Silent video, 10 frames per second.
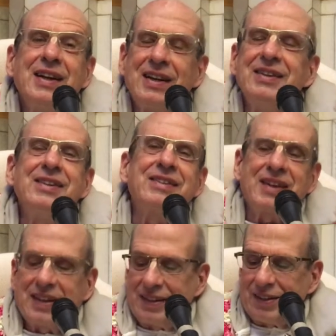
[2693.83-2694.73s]
At least
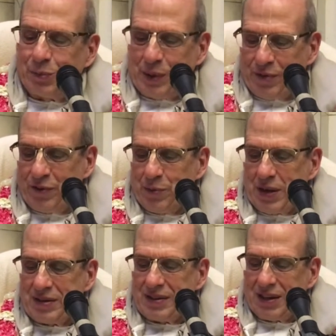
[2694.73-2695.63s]
I can speak for
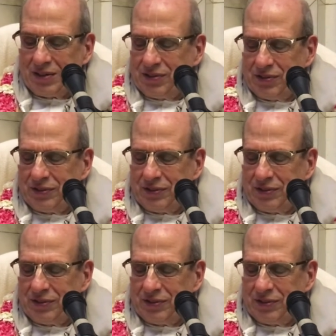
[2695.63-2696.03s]
myself.